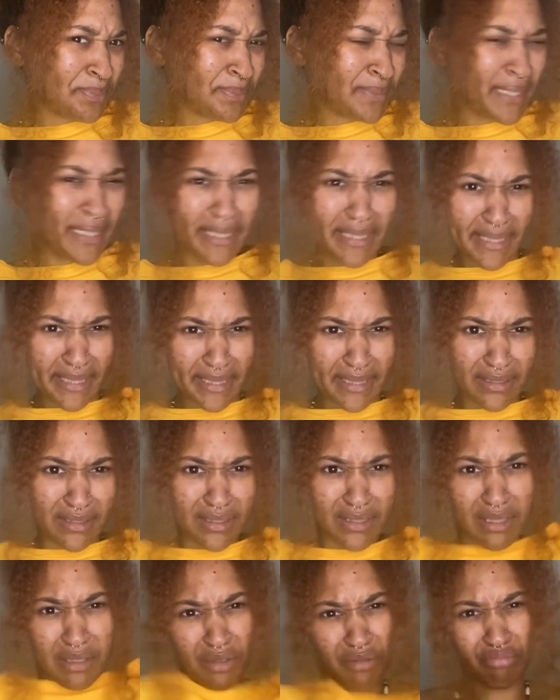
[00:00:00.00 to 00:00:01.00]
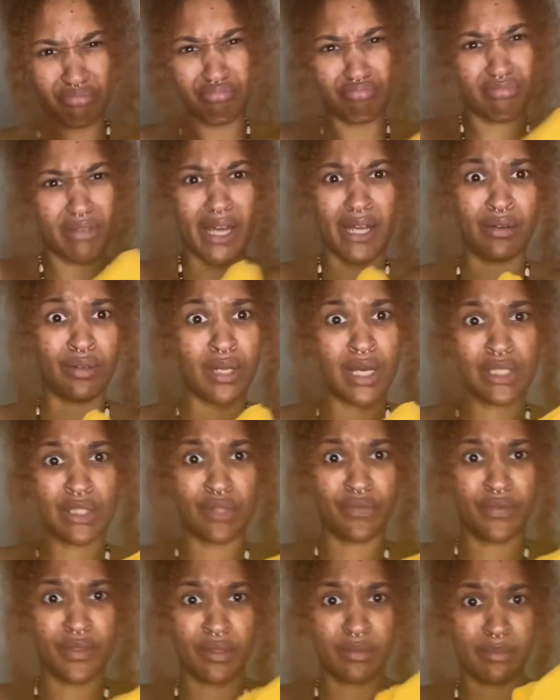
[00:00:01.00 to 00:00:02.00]
It didn't, so I don't know how it's
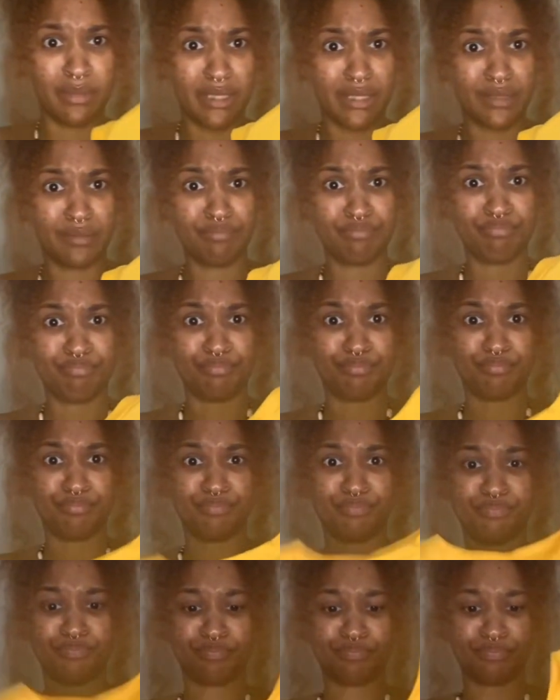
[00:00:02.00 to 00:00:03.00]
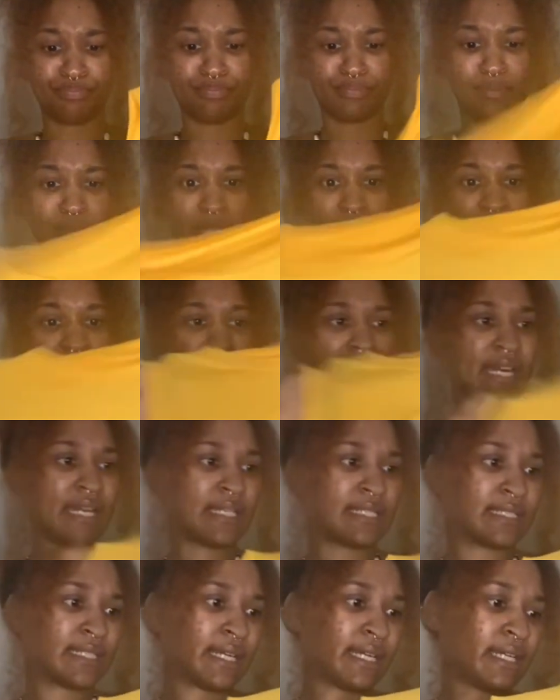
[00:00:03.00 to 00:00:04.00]
gonna fit on me. And I got a
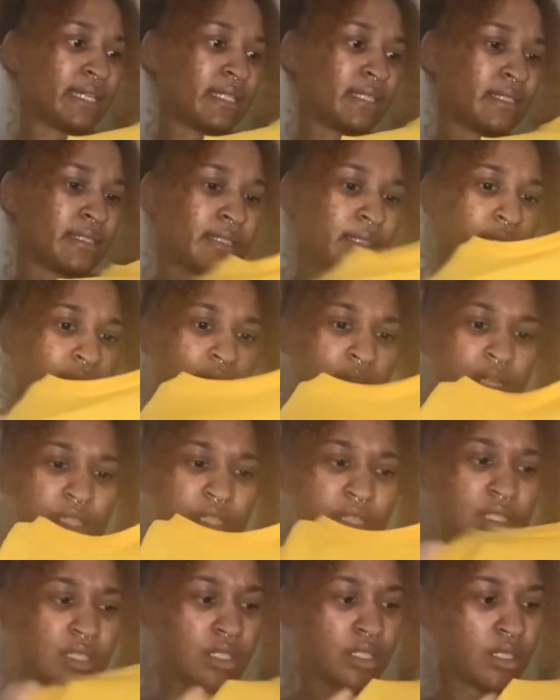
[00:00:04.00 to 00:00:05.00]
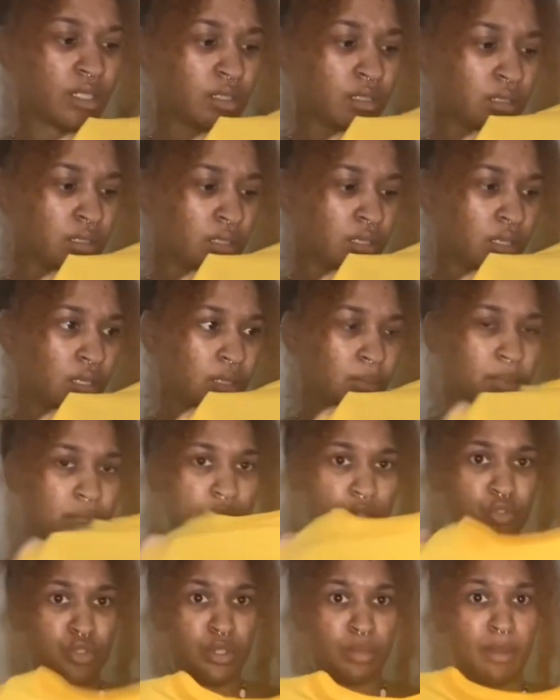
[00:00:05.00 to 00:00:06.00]
size large, I think,
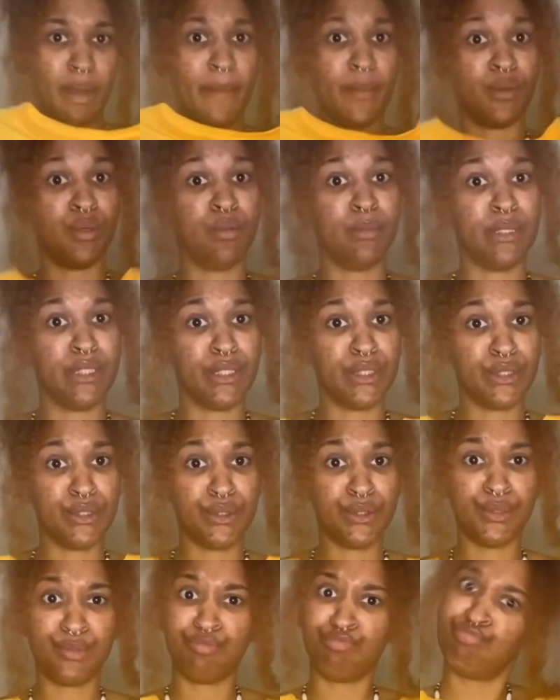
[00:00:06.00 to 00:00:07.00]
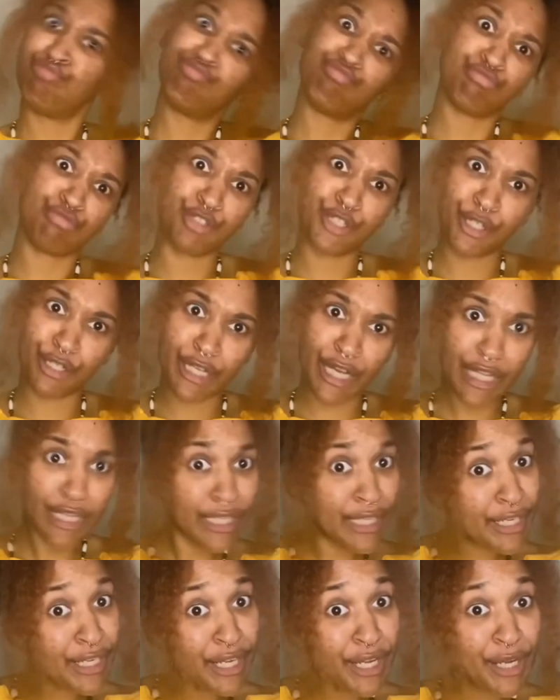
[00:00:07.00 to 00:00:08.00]
because you know my boobies, they're not
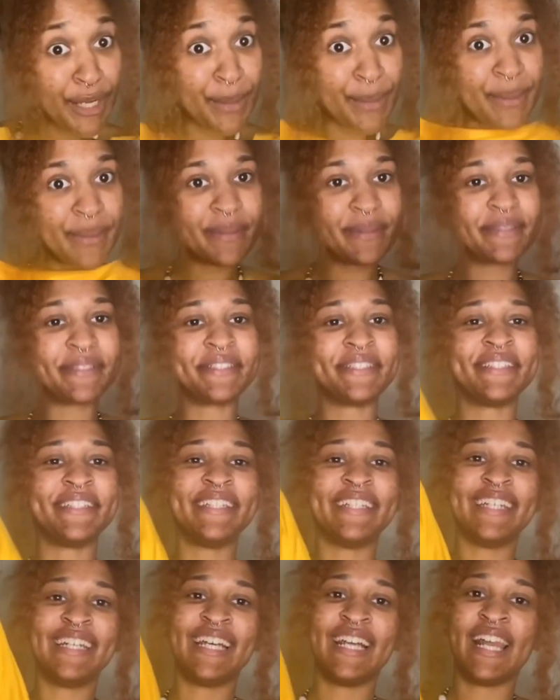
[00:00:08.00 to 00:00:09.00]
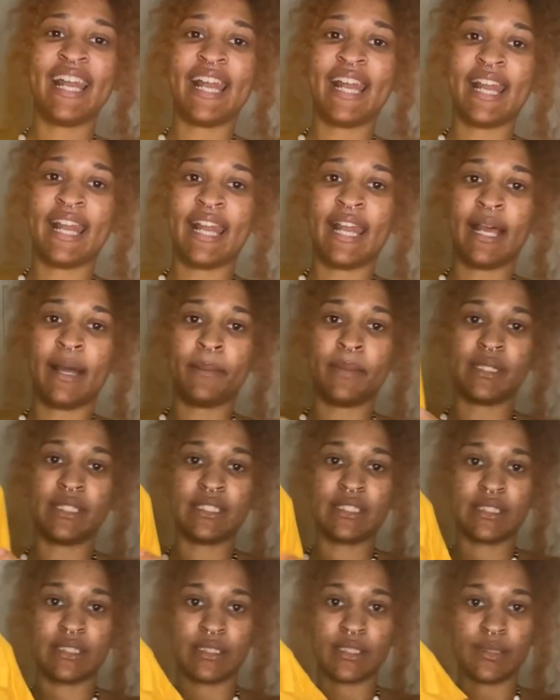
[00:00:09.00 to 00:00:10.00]
little. But
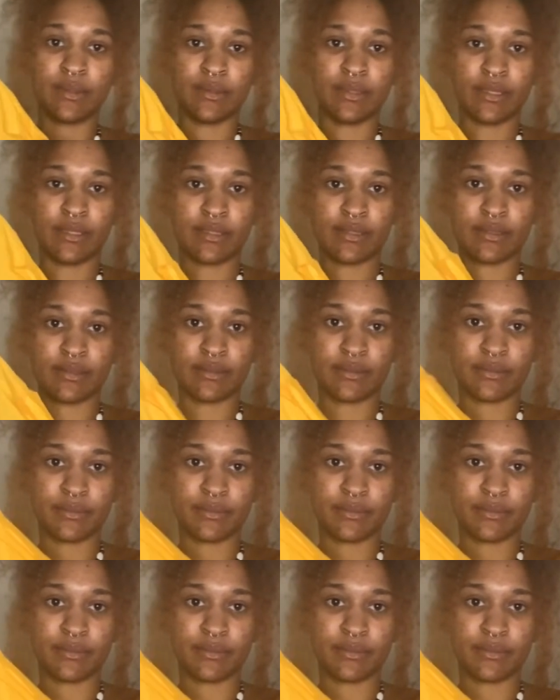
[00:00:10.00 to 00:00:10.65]
this is cute, y'all.